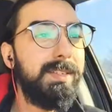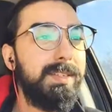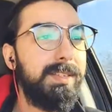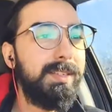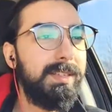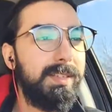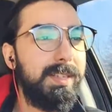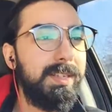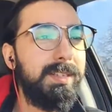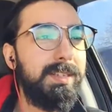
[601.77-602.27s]

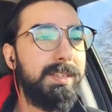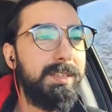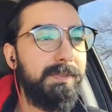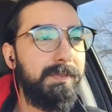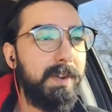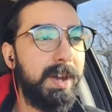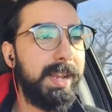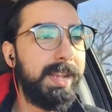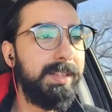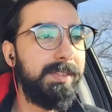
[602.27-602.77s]
is
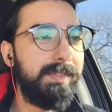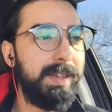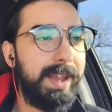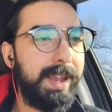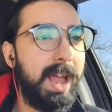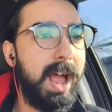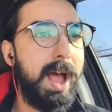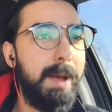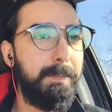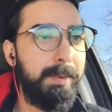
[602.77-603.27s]
fucking
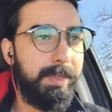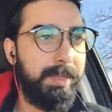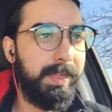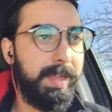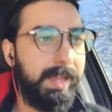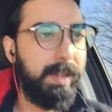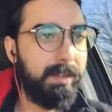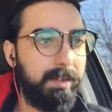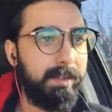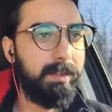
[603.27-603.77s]

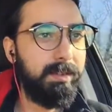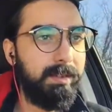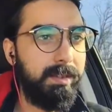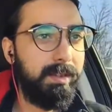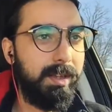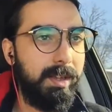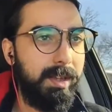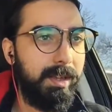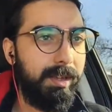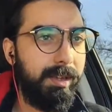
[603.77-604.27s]
psychopathy.
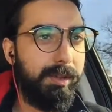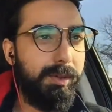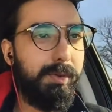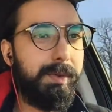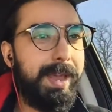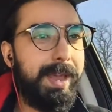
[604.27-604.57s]
You